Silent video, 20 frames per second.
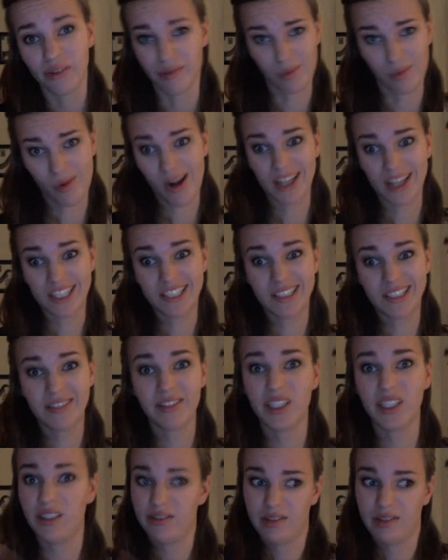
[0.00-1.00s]
if I'm watching
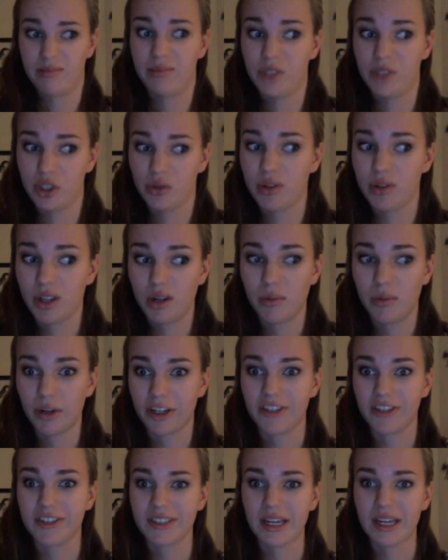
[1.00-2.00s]
TV, if I'm doing
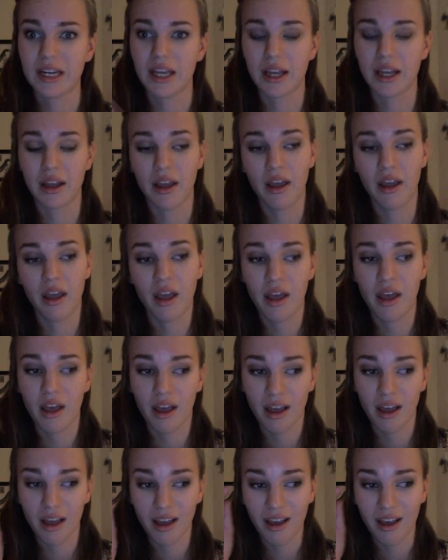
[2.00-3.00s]
homework or studying,
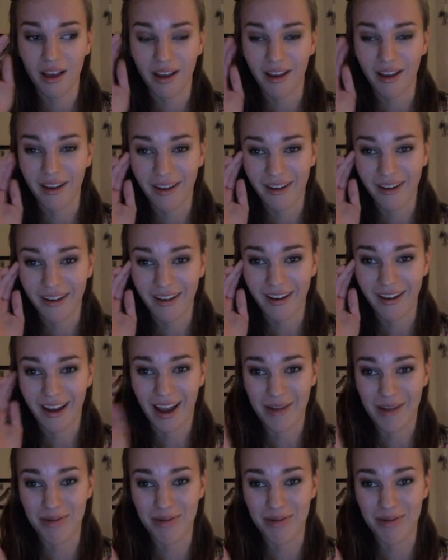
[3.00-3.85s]
I